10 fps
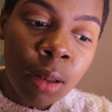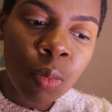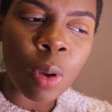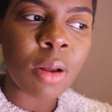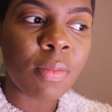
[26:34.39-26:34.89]

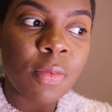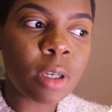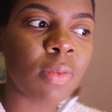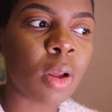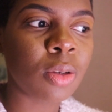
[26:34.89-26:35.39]
Well,
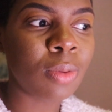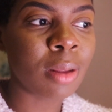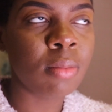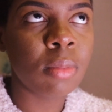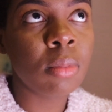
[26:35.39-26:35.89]
first of all,
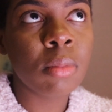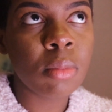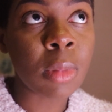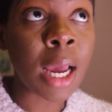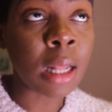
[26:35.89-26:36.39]

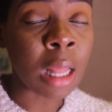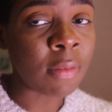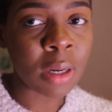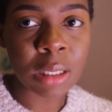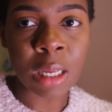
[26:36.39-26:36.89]

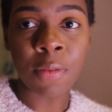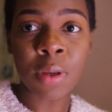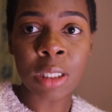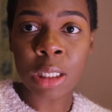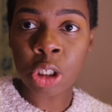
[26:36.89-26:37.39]
9/11 itself
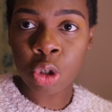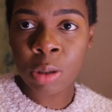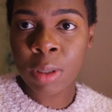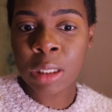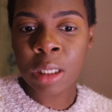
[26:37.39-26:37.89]
is
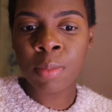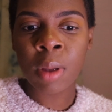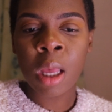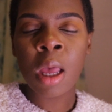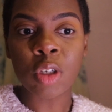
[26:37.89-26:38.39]
extremism,
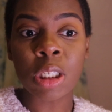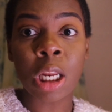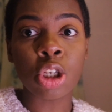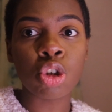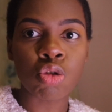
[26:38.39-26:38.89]
just an
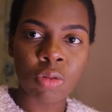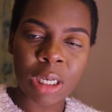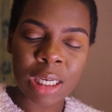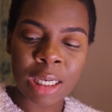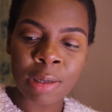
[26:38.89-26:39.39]

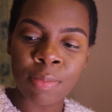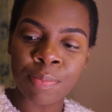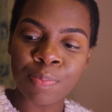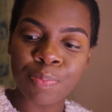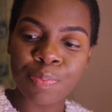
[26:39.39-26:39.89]

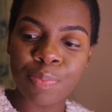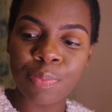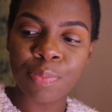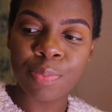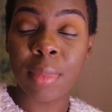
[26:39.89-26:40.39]
extreme
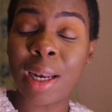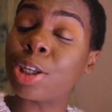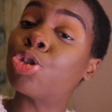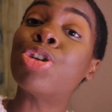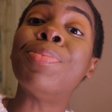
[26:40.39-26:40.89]

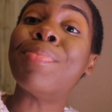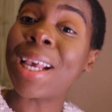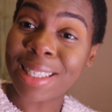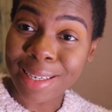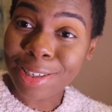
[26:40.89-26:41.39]

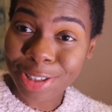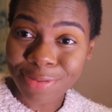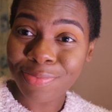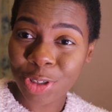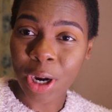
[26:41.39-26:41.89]
message
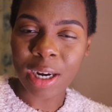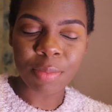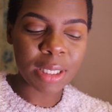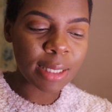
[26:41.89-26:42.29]
trying to be